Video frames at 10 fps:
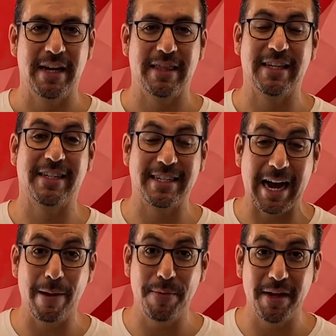The
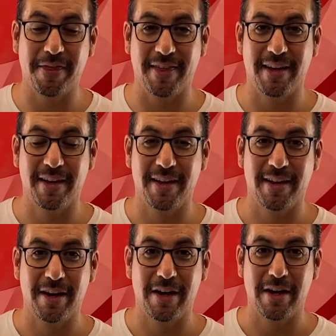Sabbath
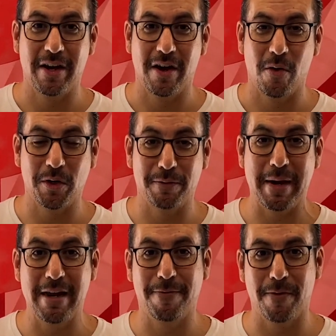was
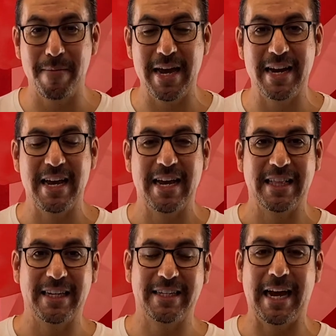made for man.
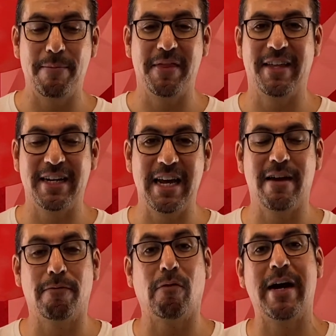The Sabbath, the day
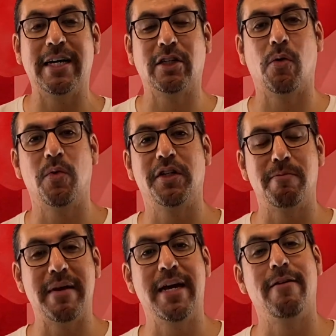of rest, was
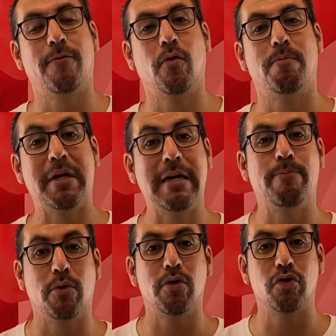made for
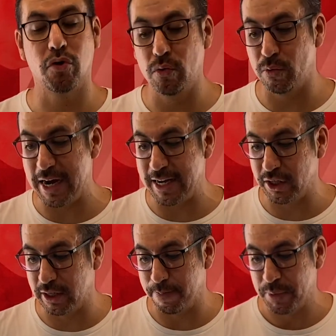people to
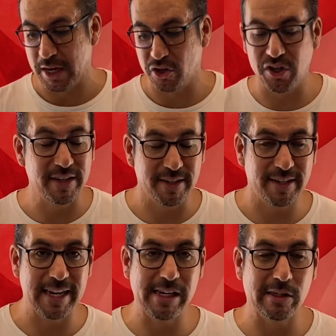rest. Jesus
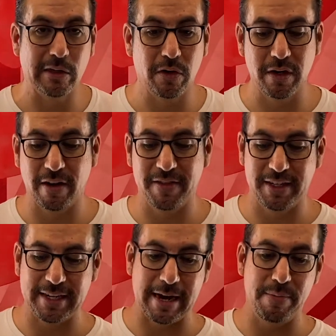is Lord of the
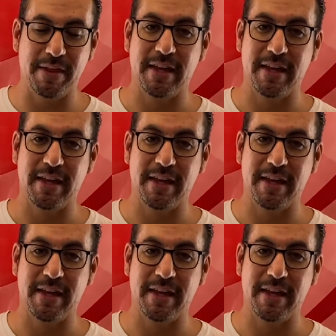Sabbath.